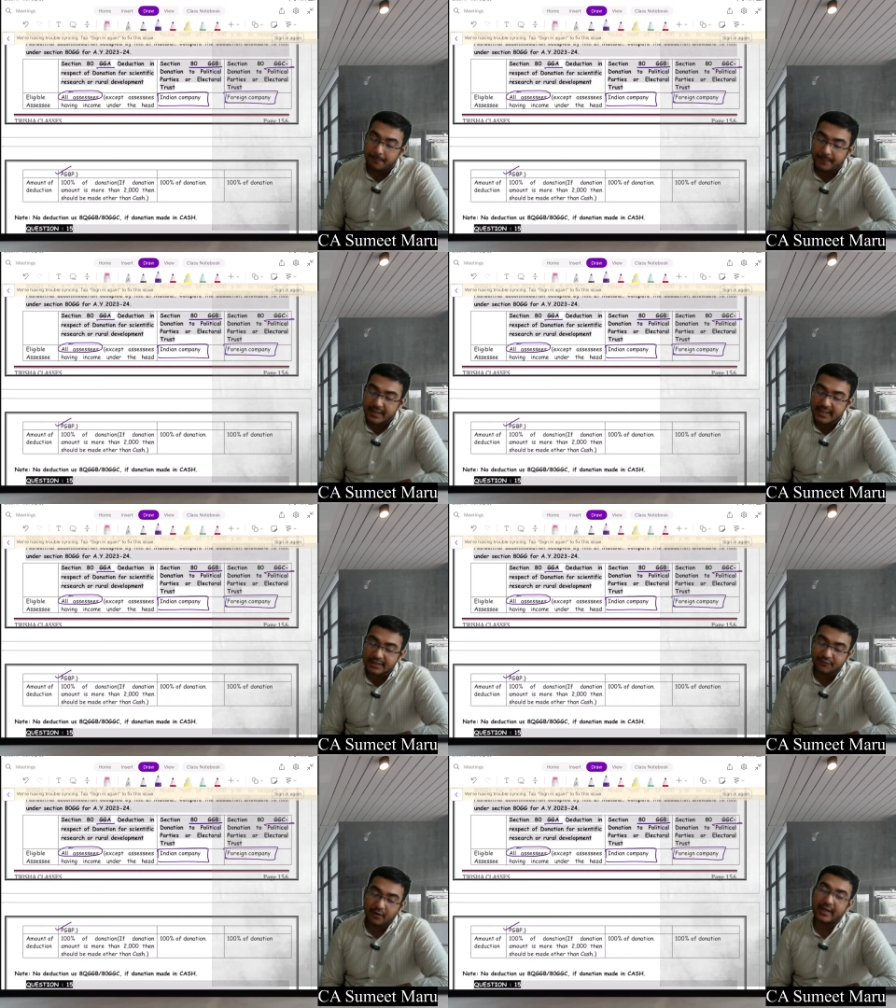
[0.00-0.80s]
B is
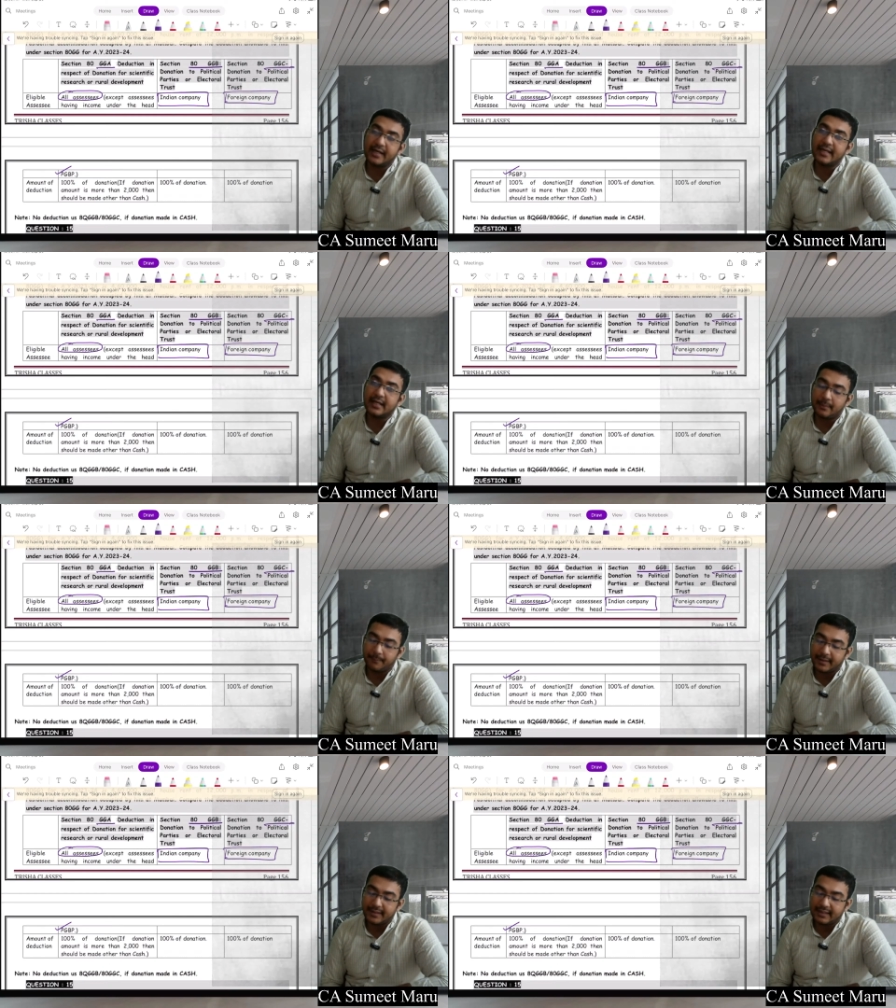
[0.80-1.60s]
for Indian
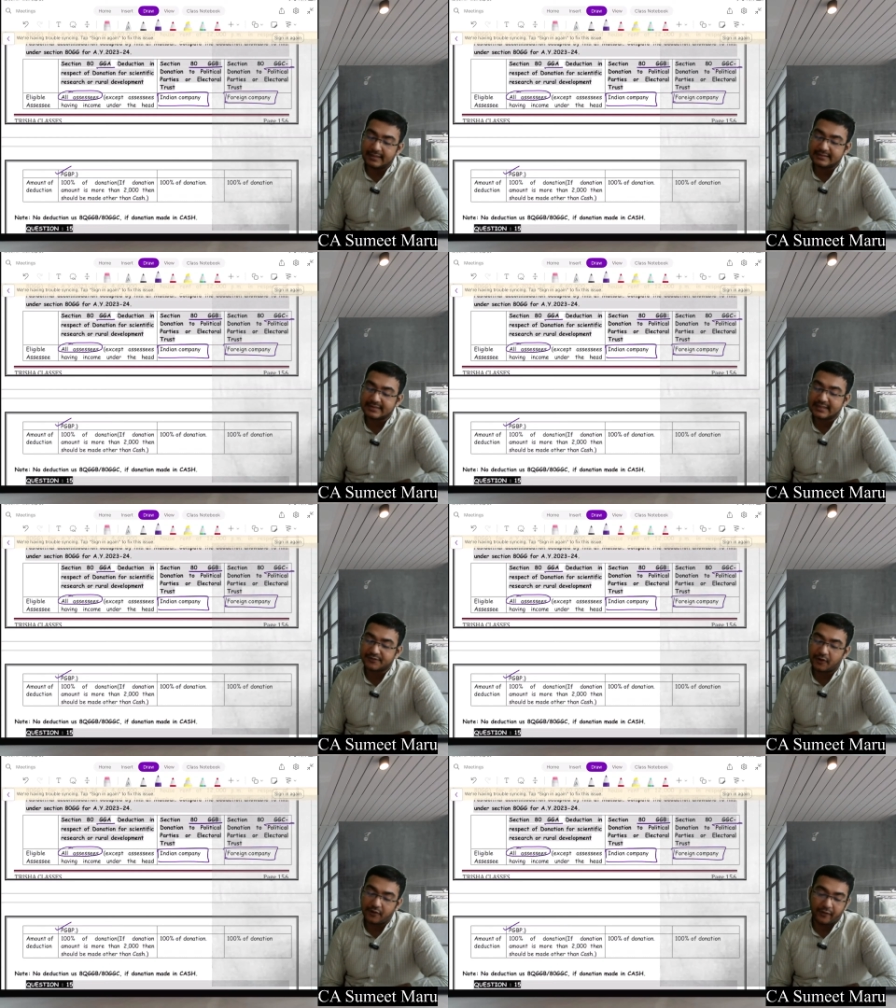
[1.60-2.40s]
company and C is
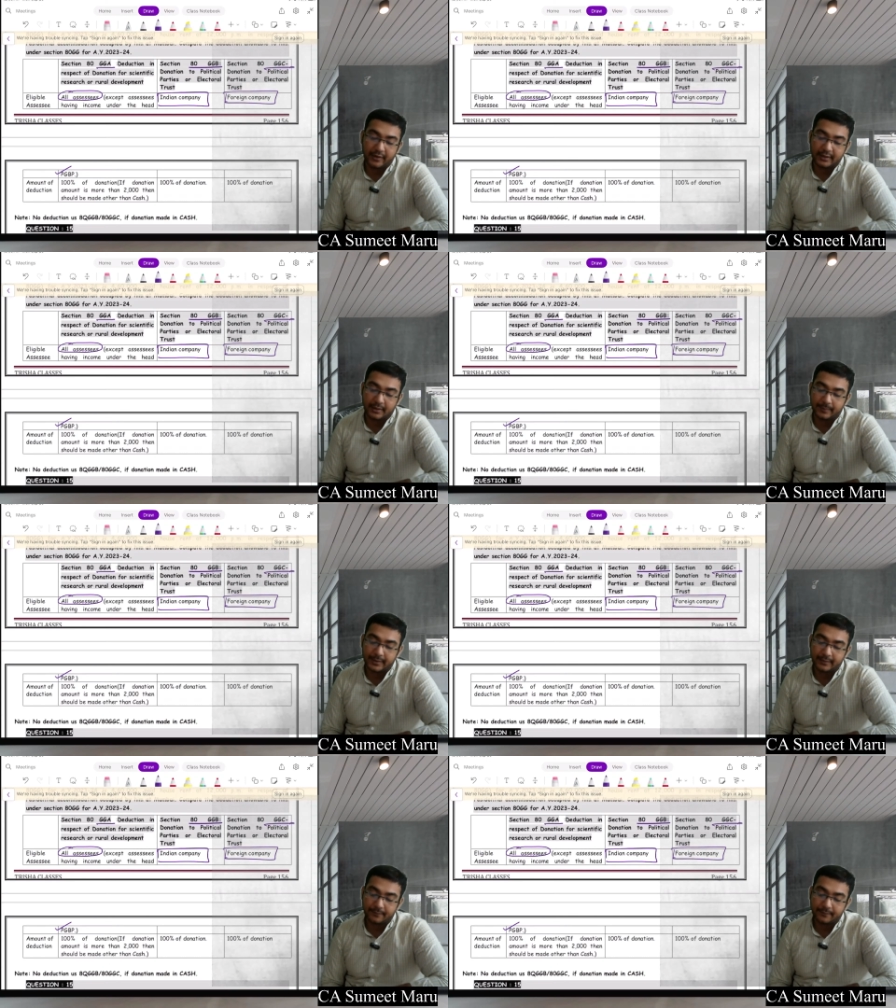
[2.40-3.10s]
for foreign company.